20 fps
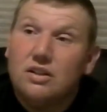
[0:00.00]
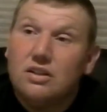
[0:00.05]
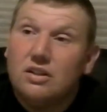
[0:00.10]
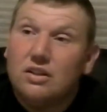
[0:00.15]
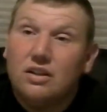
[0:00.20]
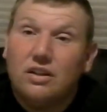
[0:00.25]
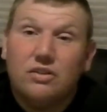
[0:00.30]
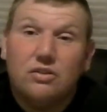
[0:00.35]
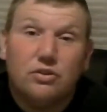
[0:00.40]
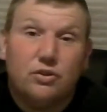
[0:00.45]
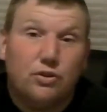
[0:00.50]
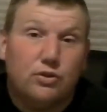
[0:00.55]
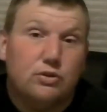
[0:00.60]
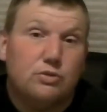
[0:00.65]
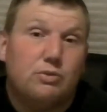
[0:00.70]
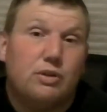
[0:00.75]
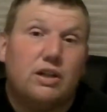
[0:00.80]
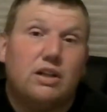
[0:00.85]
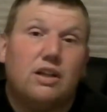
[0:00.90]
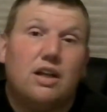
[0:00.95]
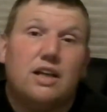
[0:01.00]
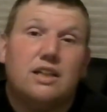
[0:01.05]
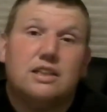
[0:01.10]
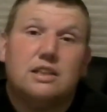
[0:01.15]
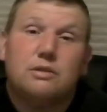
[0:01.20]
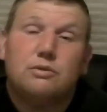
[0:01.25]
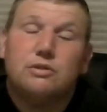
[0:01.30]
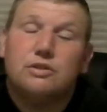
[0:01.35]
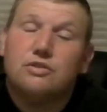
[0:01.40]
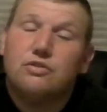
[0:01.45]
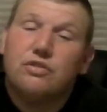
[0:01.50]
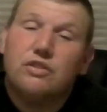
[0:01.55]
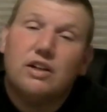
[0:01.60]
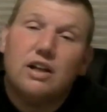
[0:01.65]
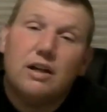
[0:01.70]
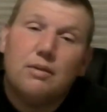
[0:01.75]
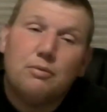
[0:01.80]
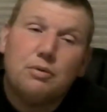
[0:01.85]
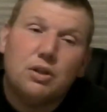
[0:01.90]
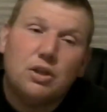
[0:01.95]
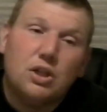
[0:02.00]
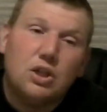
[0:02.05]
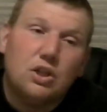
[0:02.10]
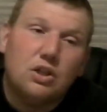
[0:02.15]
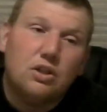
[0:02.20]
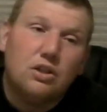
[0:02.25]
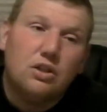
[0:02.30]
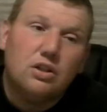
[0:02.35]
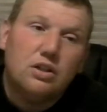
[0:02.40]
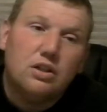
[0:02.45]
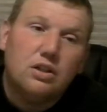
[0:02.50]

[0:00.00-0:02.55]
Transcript: Cruiserweight Classic was phenomenal.